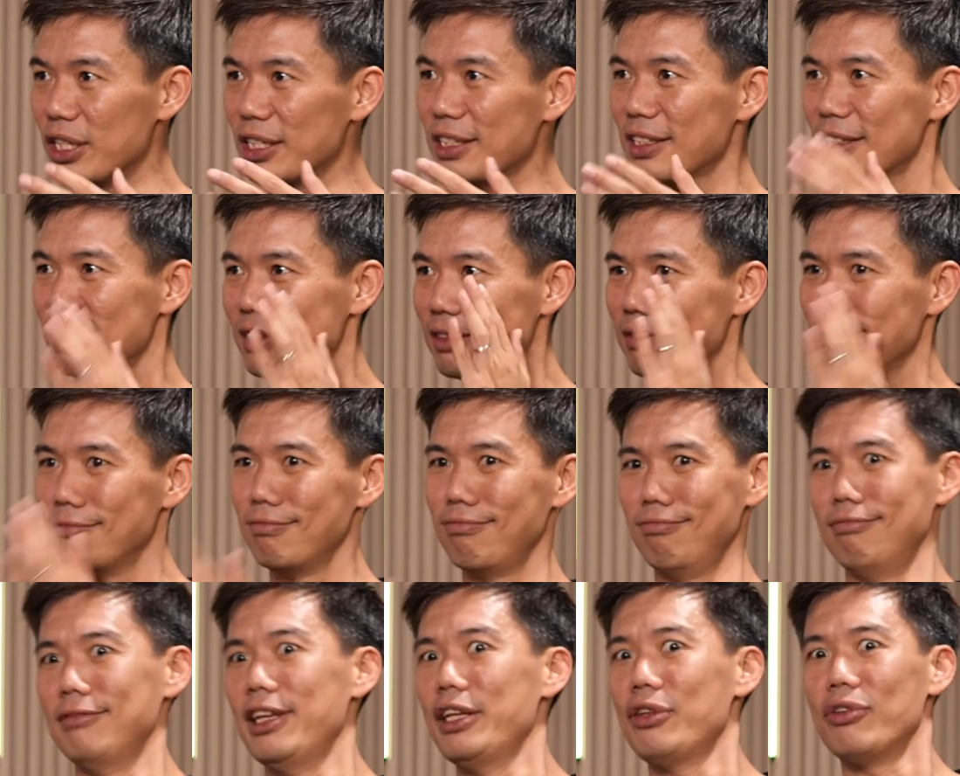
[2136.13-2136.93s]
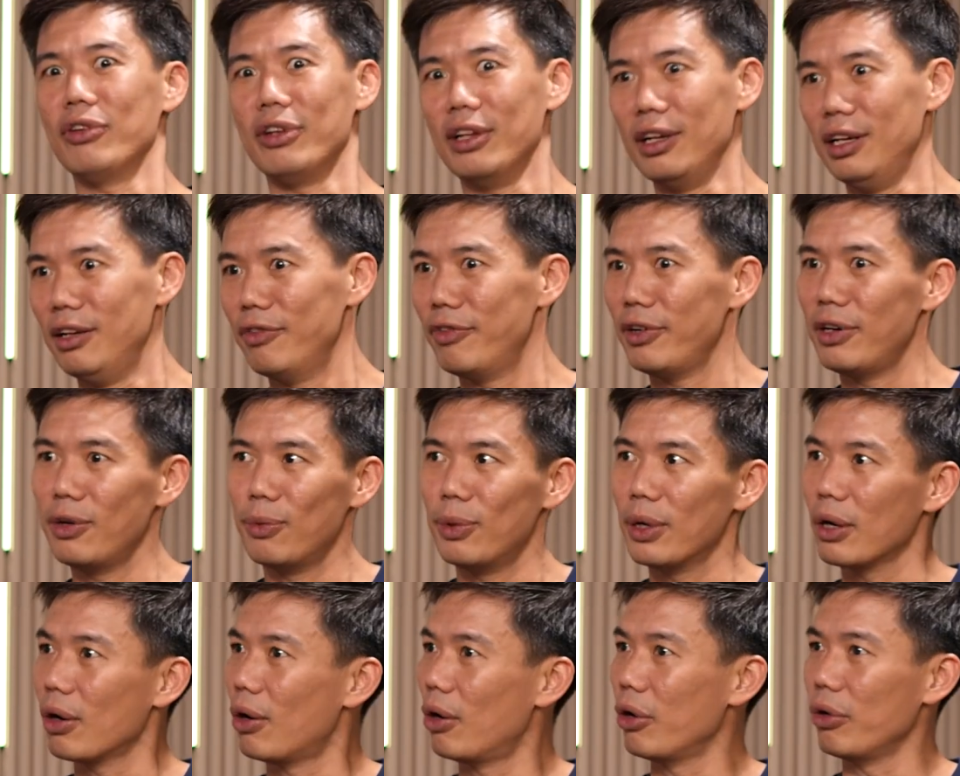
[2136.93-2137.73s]
You just need to deliver
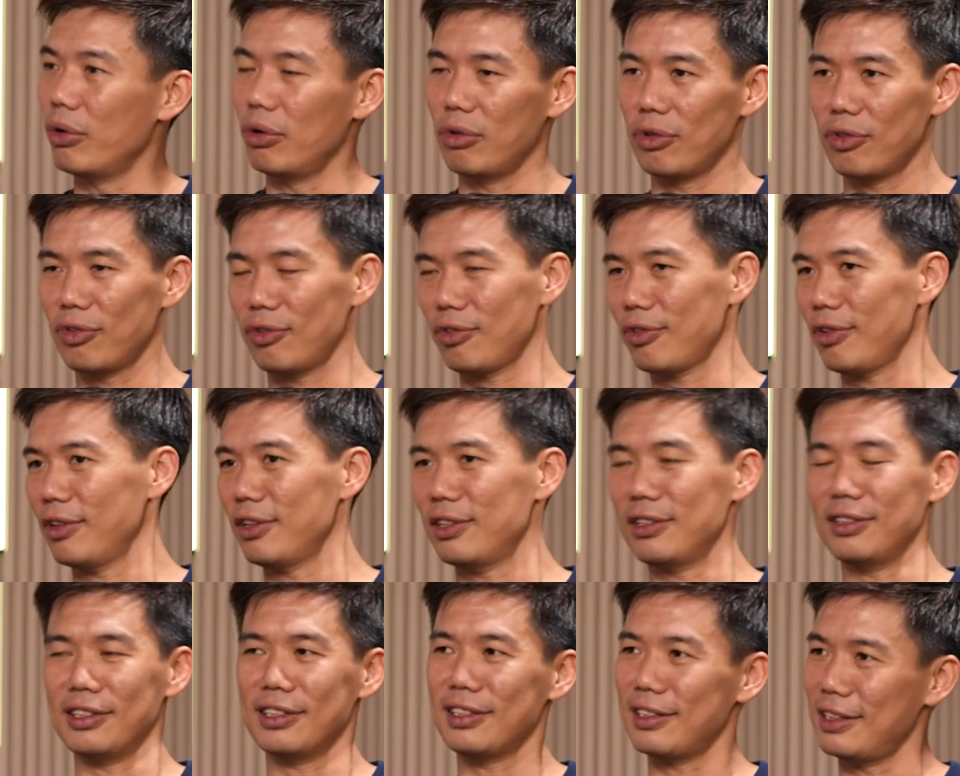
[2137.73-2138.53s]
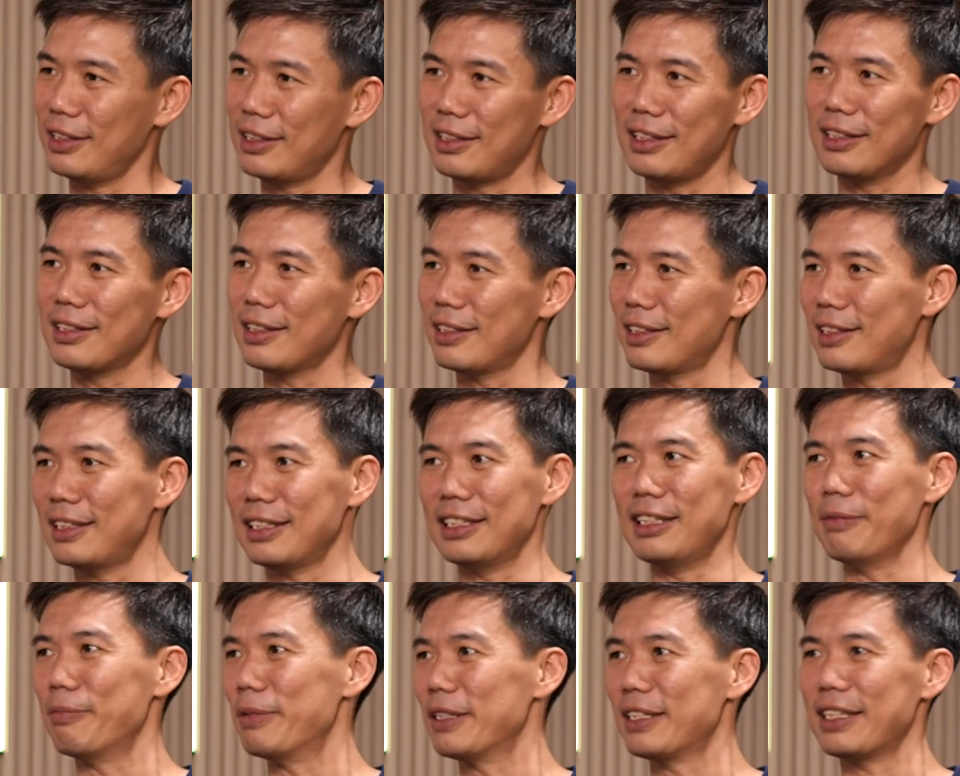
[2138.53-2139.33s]
the work, or it's just a
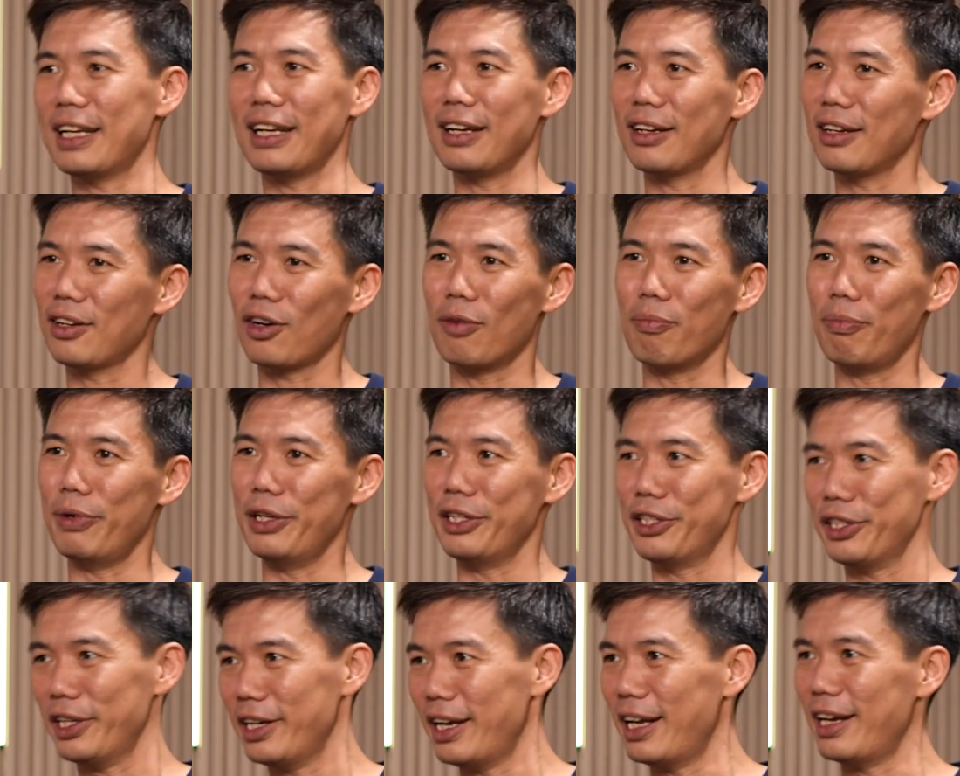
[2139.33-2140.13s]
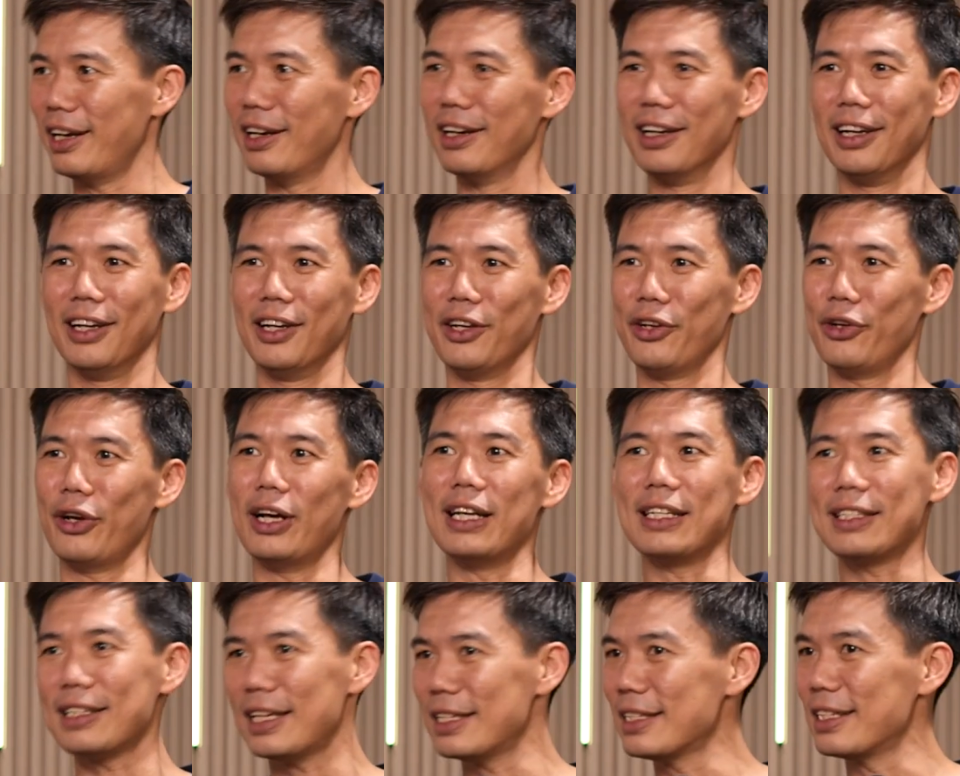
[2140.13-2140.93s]
60% completion, and
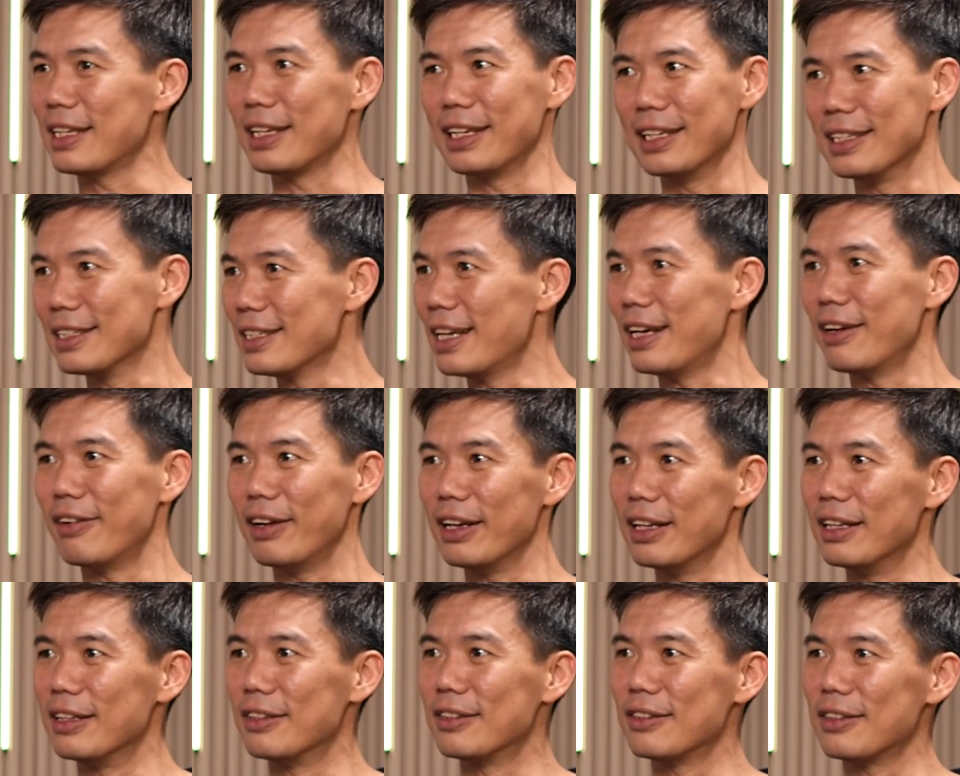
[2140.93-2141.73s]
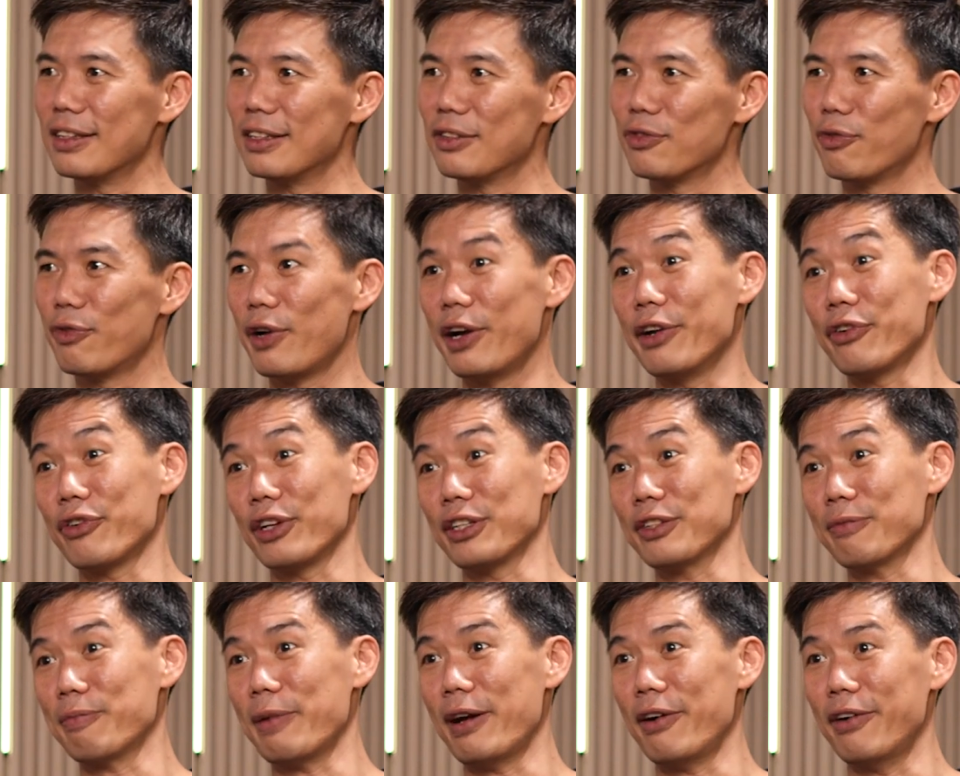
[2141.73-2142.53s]
you're assessed against that, right? It's very
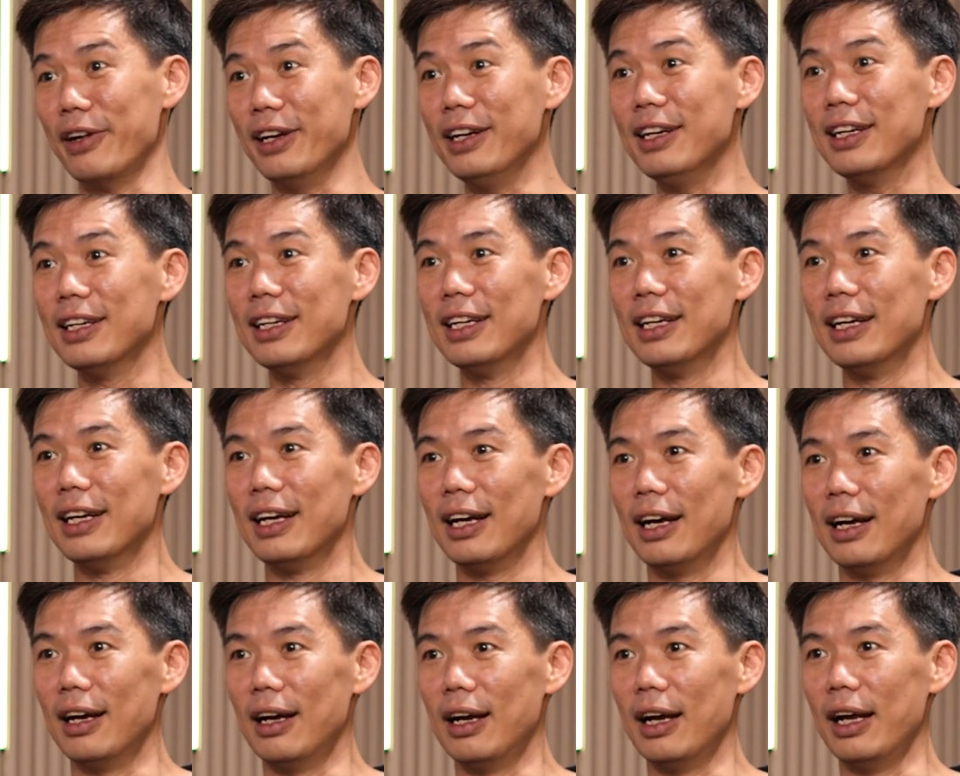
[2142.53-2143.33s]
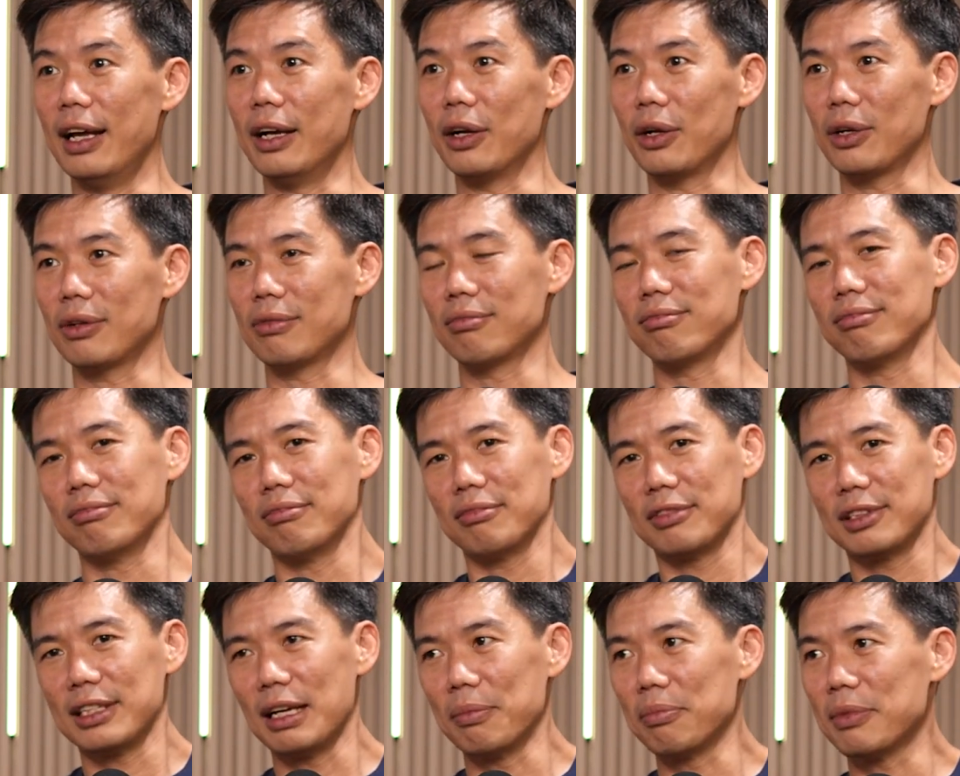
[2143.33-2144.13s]
transparent, and
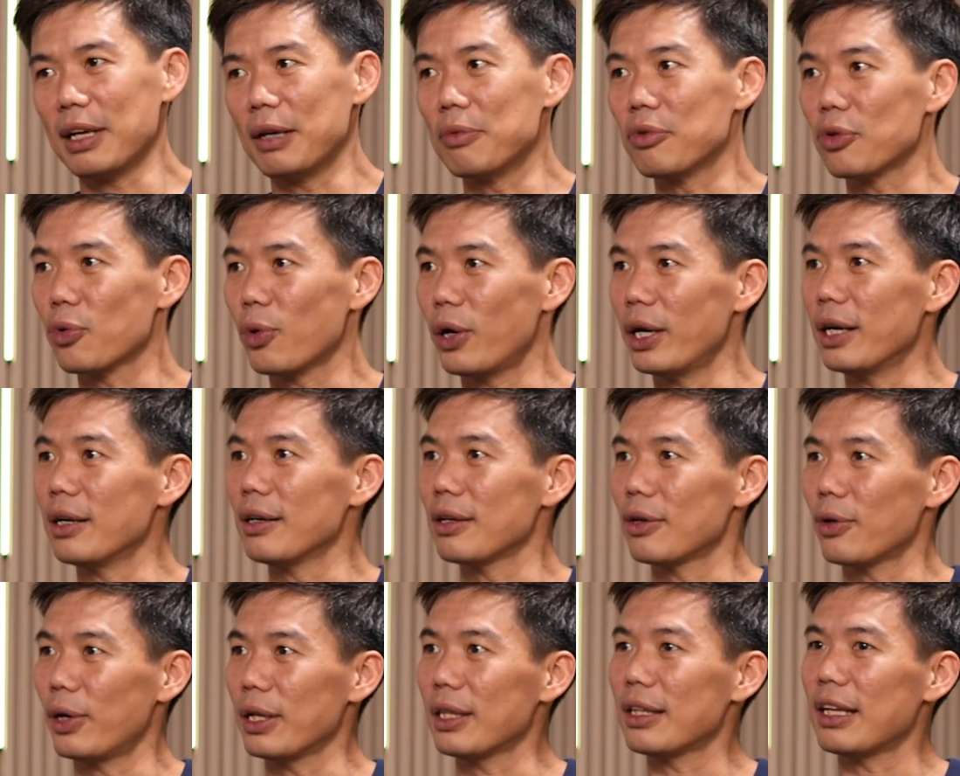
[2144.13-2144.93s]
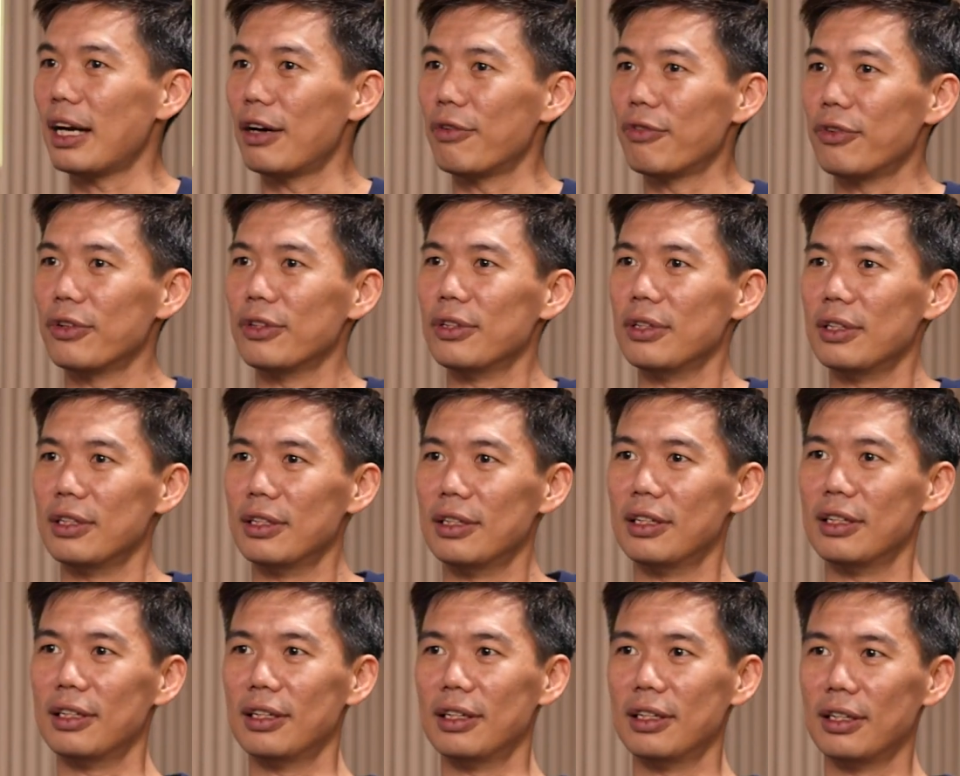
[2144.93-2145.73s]
sometimes quite tough
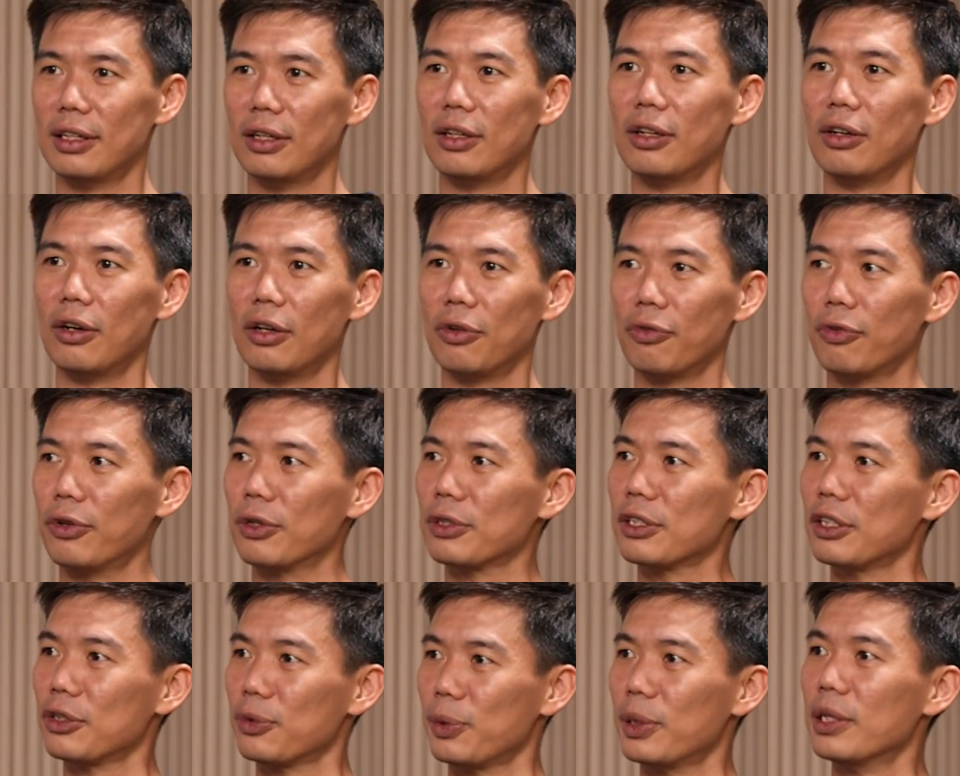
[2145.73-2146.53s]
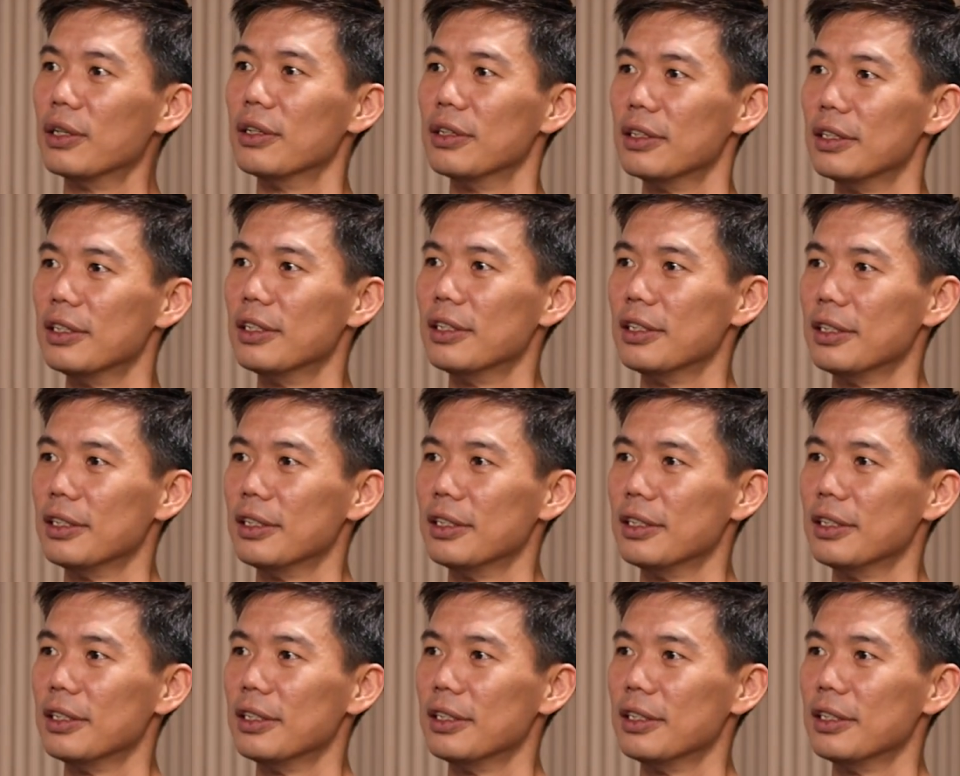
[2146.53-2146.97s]
on folks as well.